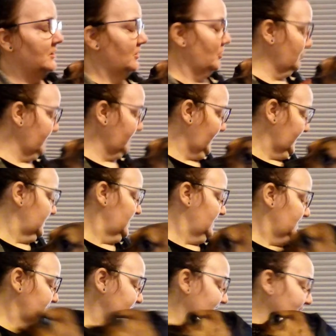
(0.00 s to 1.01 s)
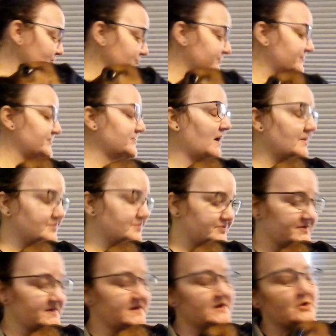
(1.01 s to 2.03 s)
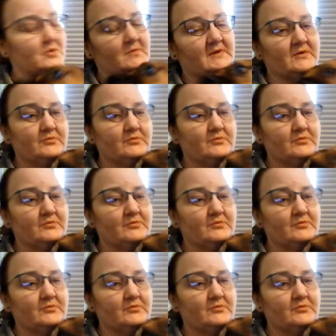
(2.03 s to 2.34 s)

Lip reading: Okay. Now stop sitting on my...